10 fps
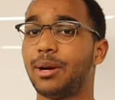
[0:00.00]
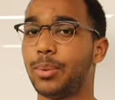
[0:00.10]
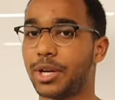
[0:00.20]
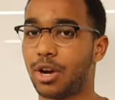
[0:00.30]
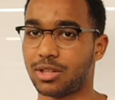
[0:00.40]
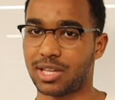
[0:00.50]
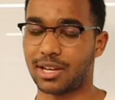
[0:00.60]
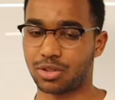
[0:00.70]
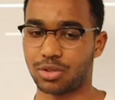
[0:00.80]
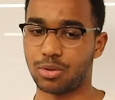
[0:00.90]
better
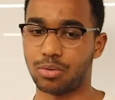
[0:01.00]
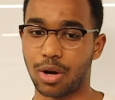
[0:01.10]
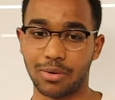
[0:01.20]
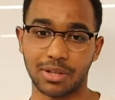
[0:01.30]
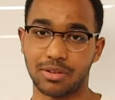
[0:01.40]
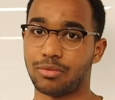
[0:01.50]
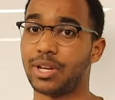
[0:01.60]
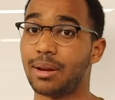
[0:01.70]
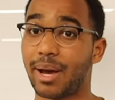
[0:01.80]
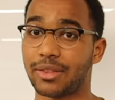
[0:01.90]
pre-context to go and
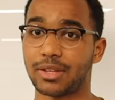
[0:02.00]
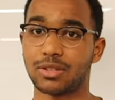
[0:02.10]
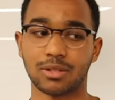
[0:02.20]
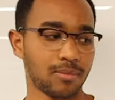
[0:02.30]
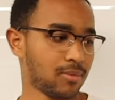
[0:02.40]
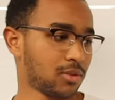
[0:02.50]
read about this.